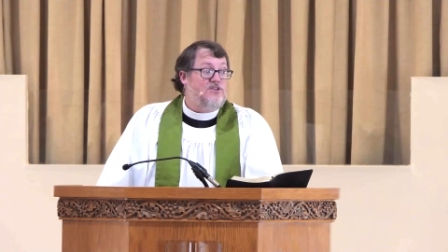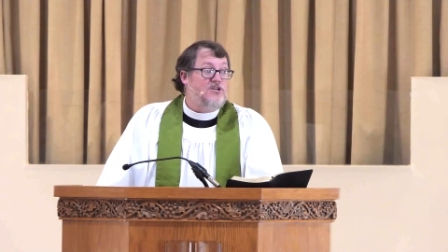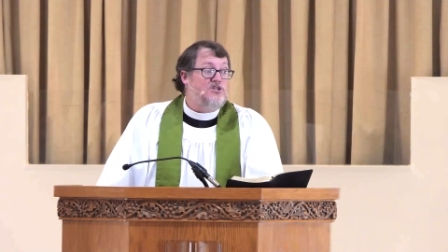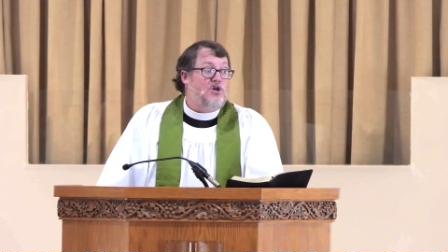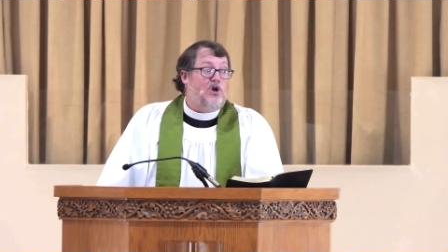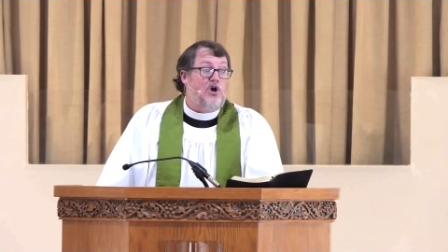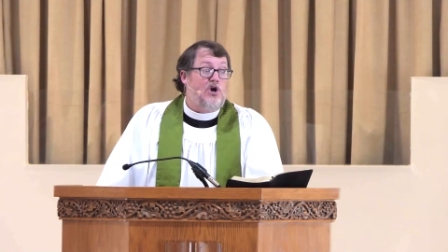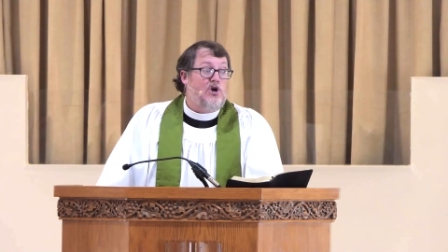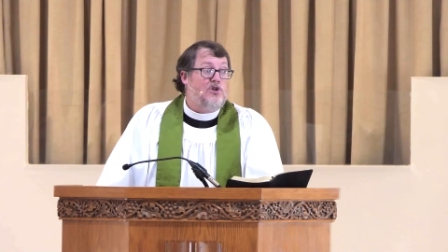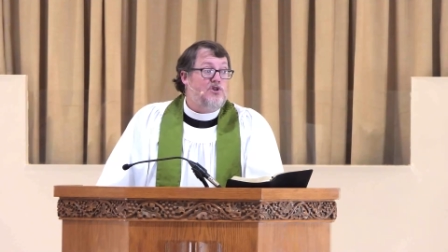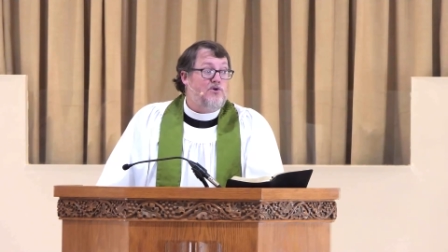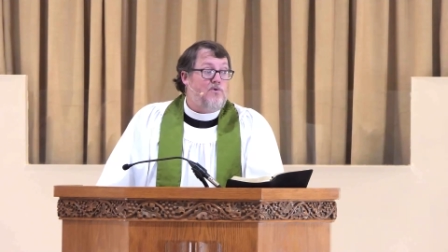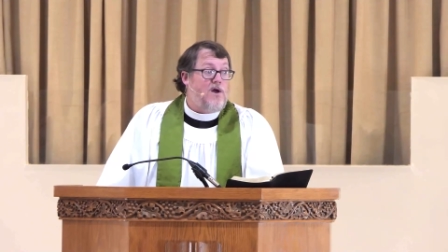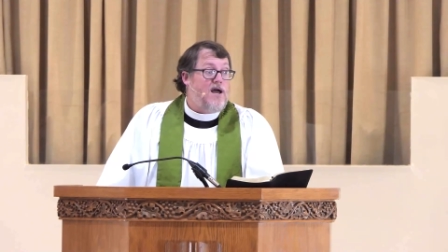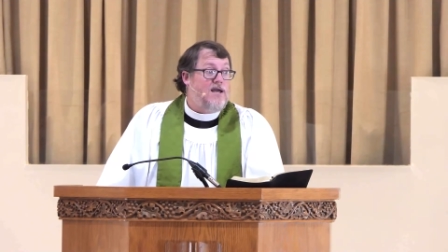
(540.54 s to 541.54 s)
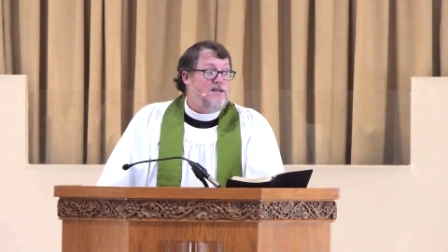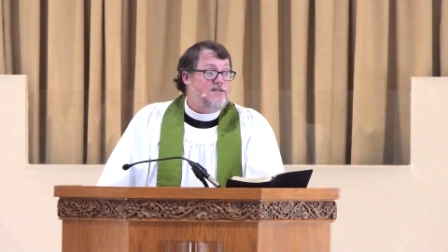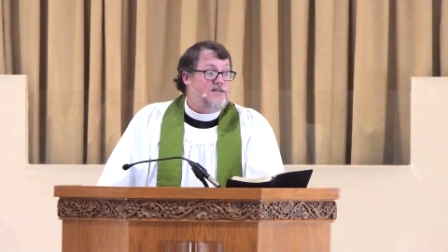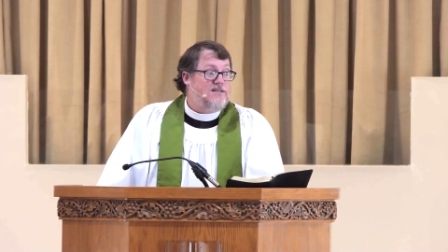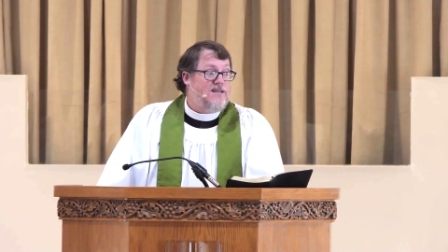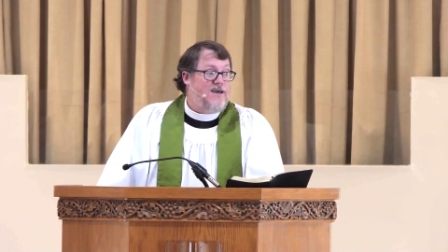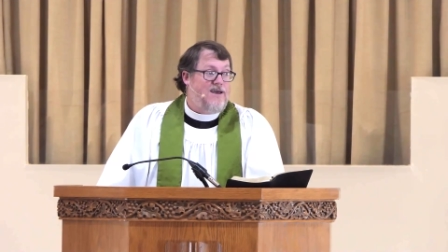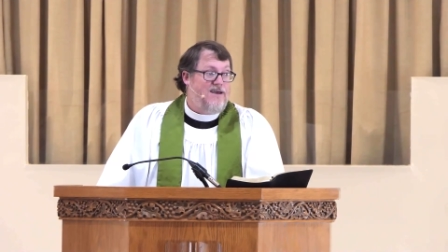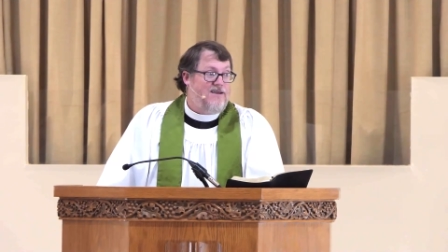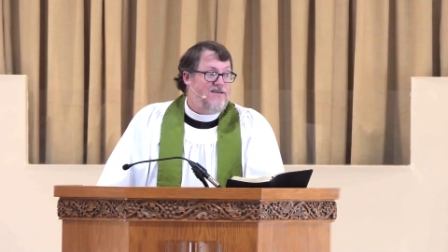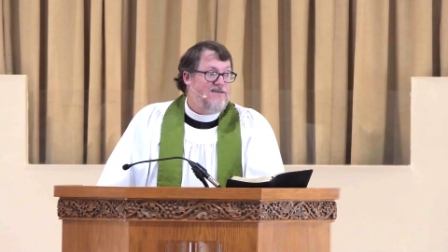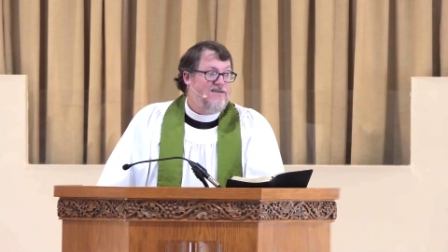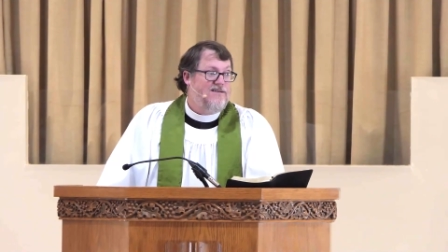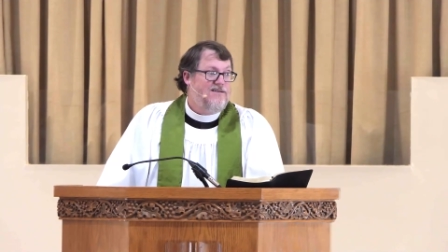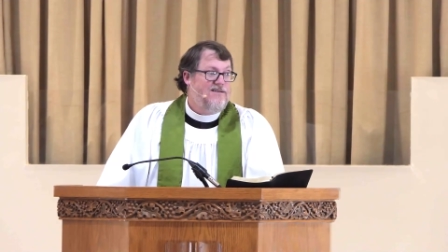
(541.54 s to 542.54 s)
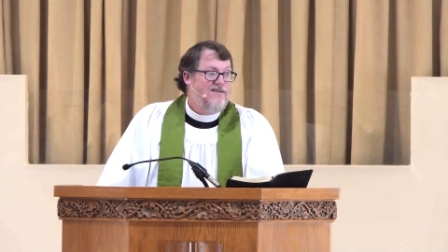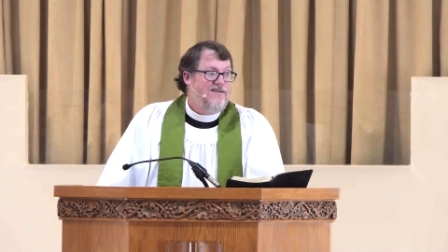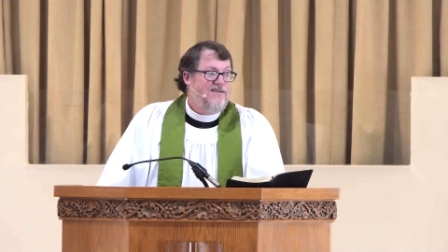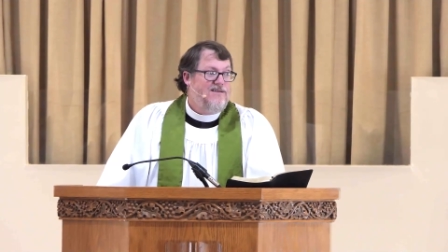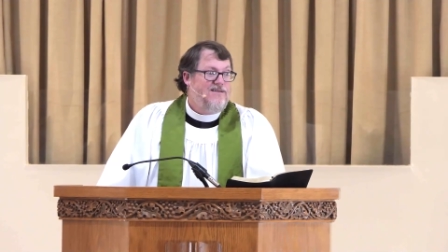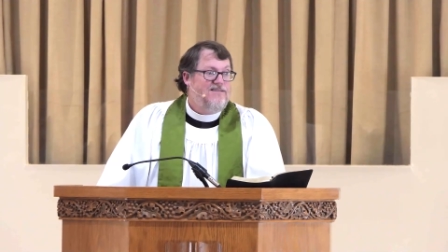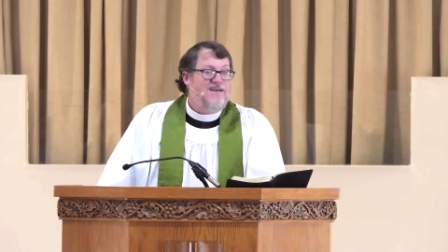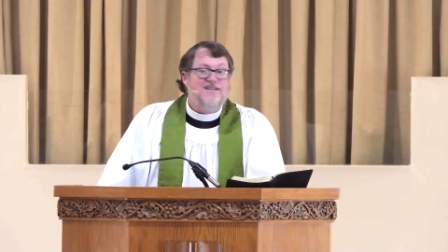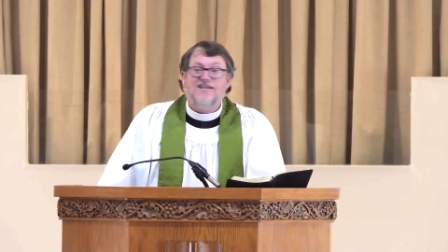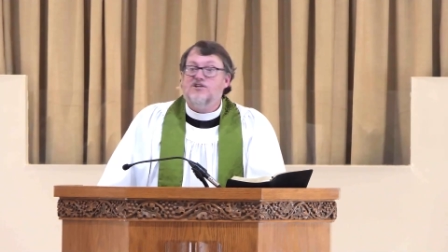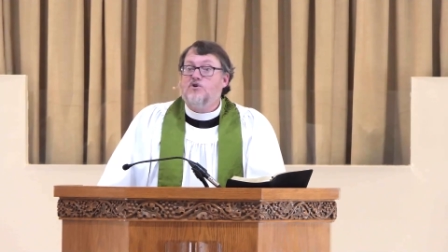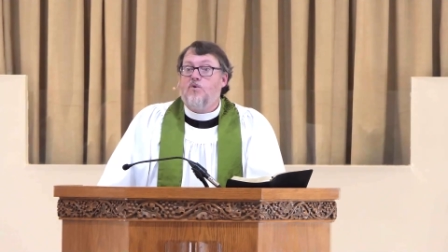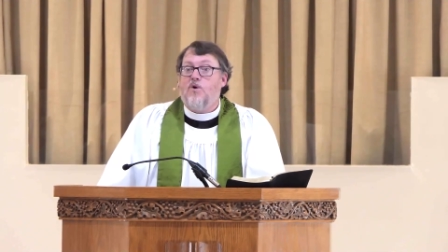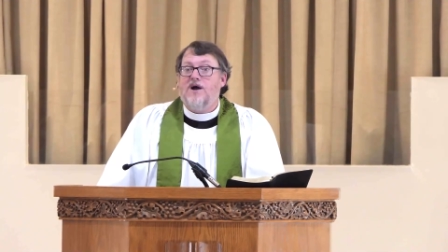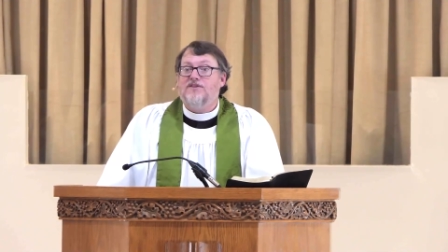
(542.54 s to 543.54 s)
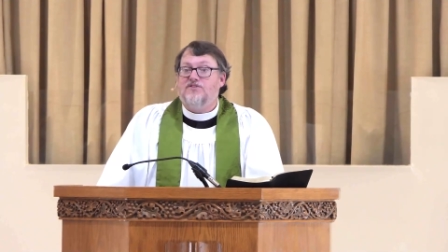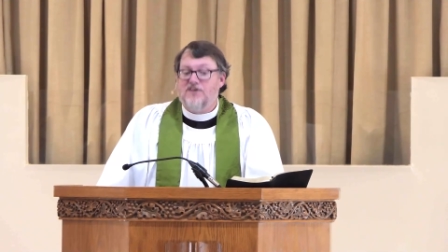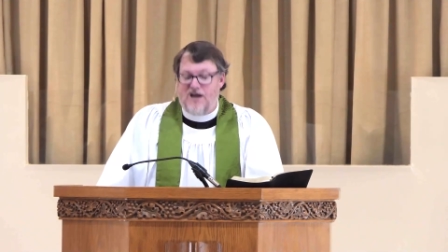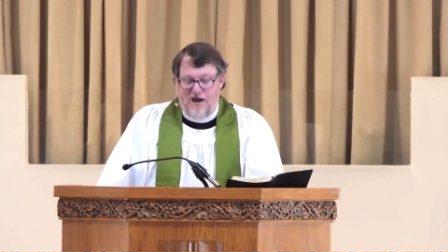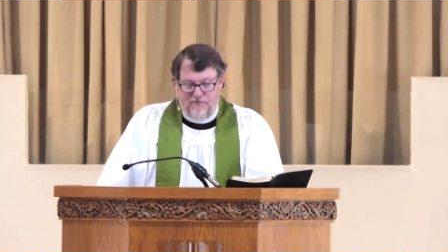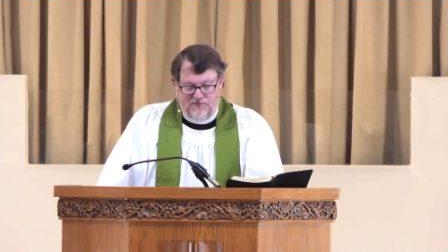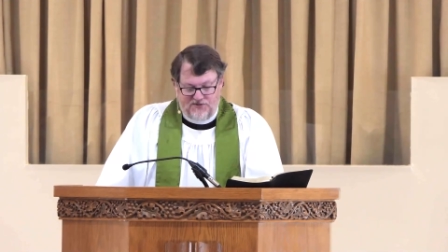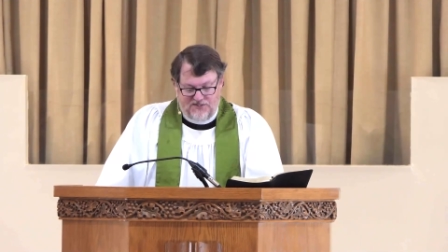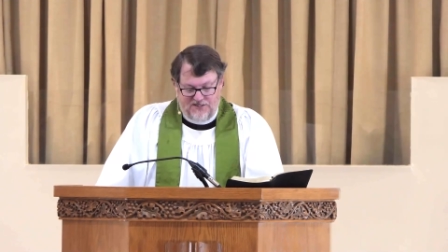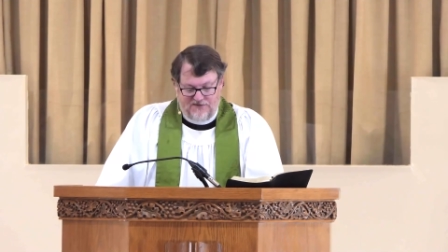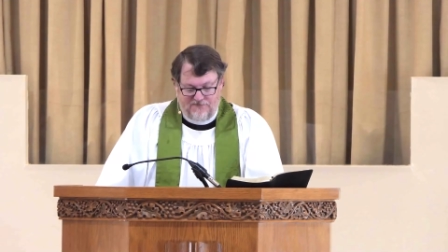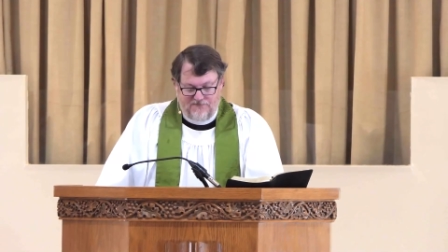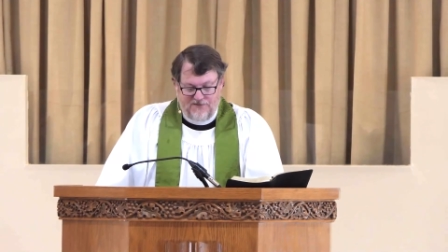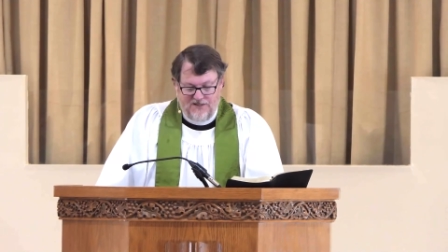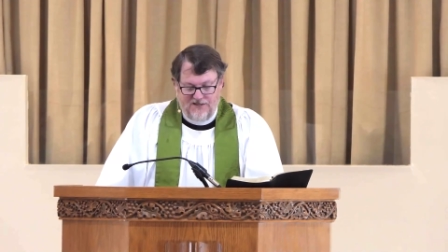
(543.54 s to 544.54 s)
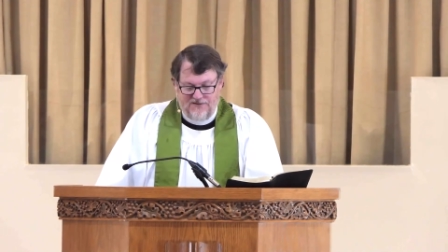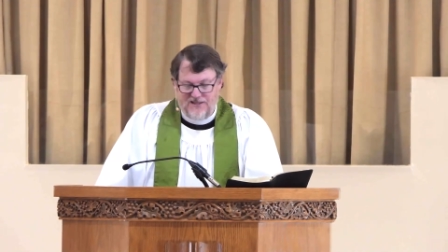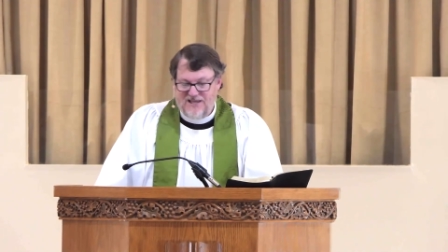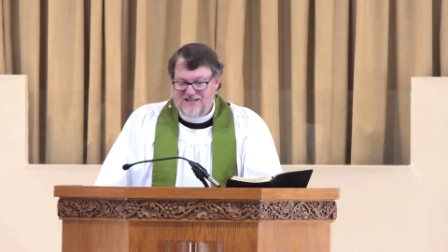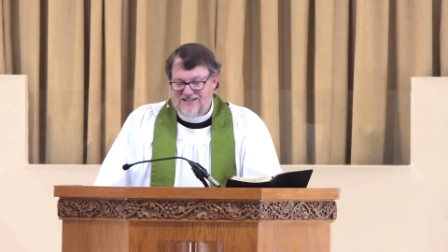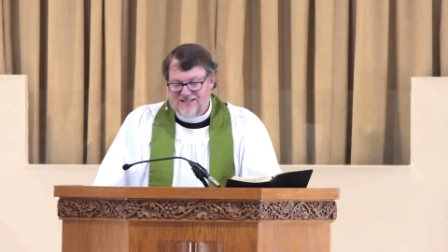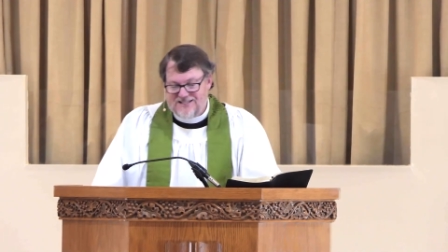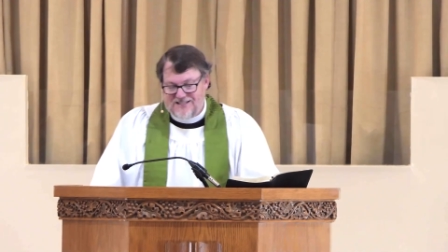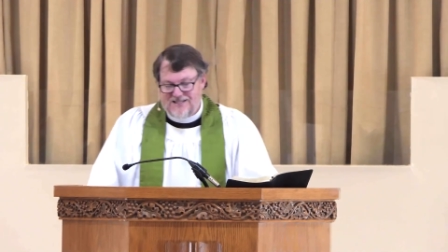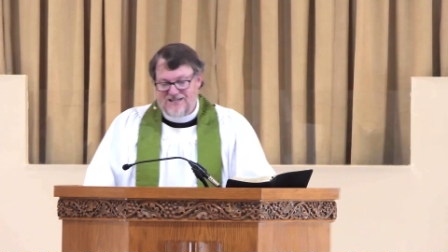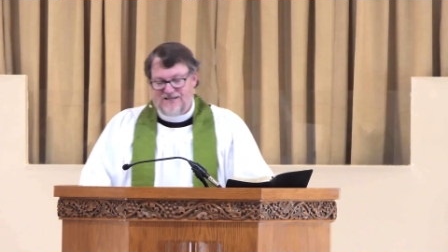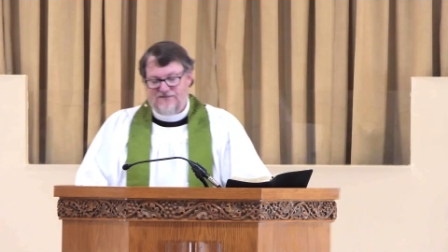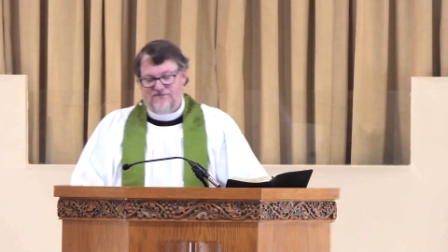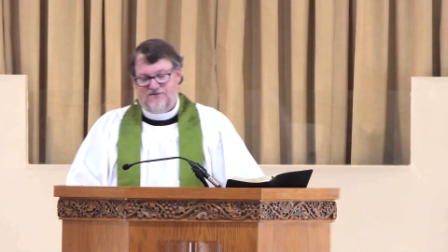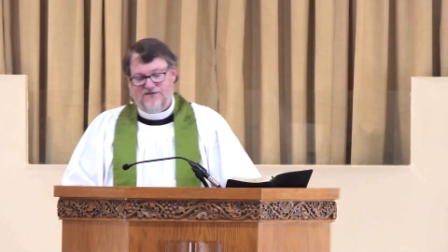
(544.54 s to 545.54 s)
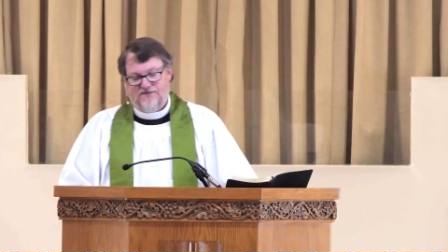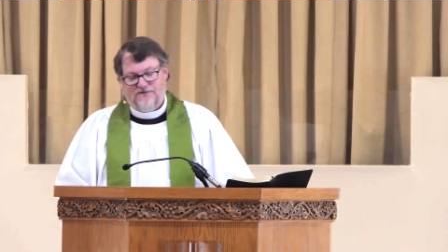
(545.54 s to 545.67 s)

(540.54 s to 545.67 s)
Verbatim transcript: to earn the right, did they? They did quite the opposite. They deceived.